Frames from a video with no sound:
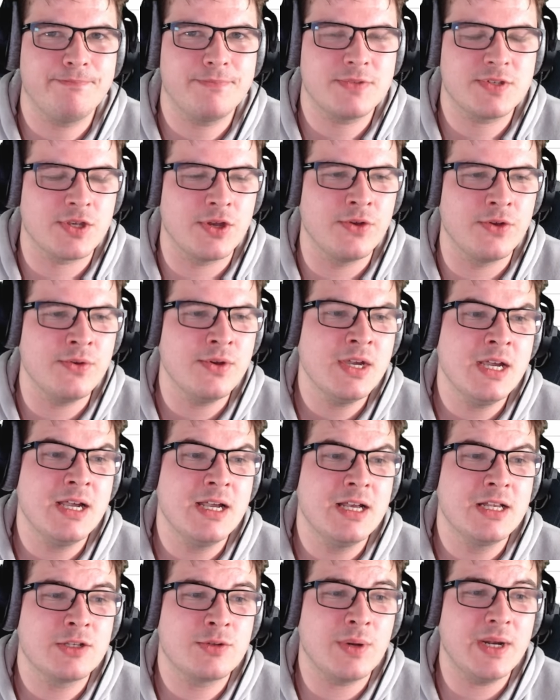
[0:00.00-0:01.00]
So
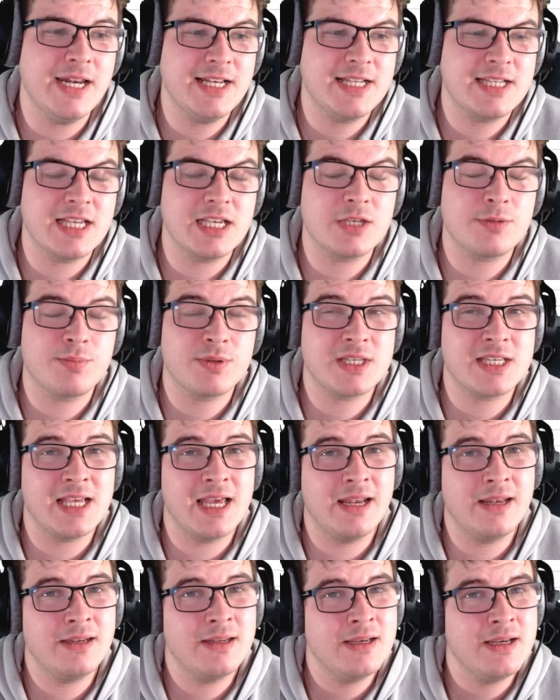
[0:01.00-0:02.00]

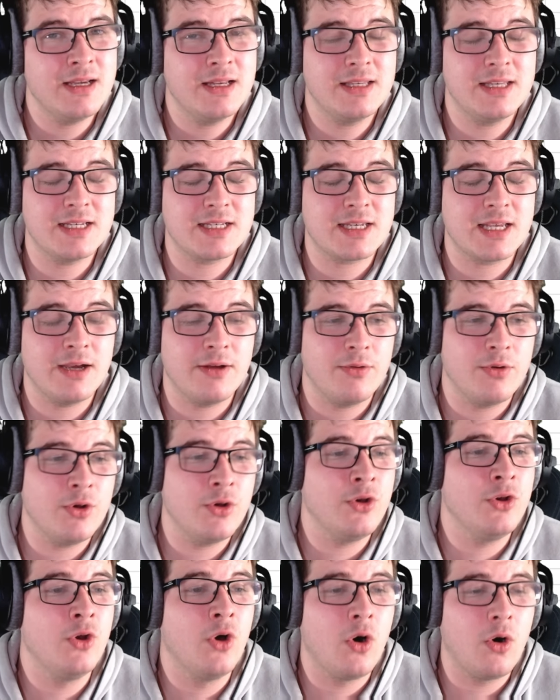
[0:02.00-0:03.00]
26% discount,
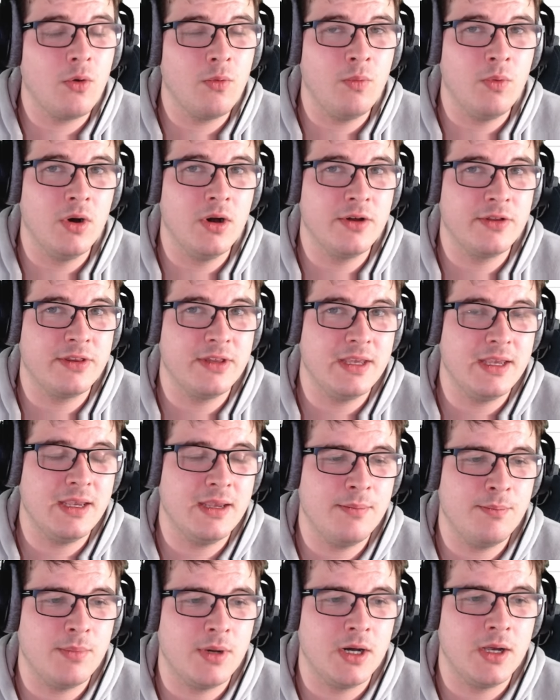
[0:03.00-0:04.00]
not worth it
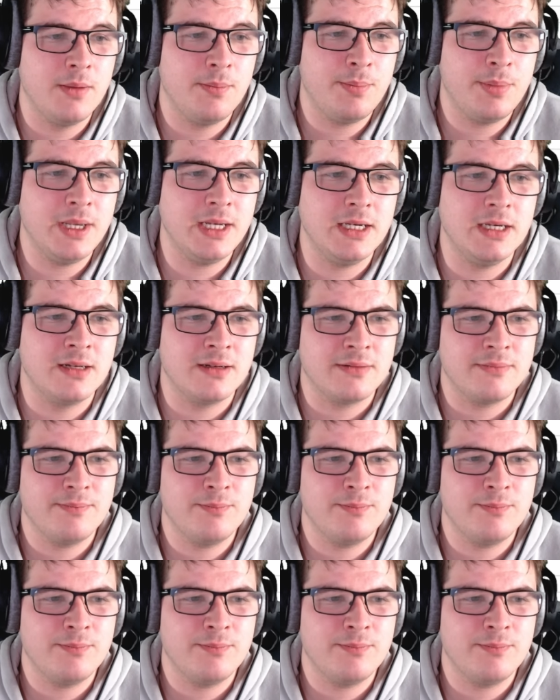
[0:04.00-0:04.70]
in my opinion,